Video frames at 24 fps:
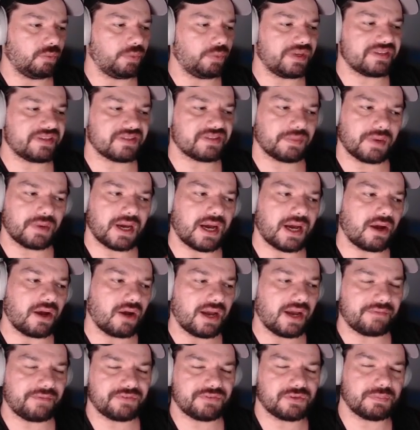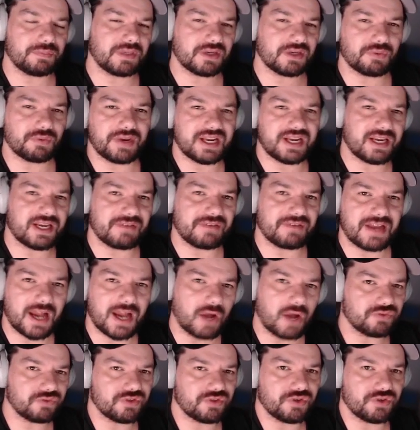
we somehow have to be creative in how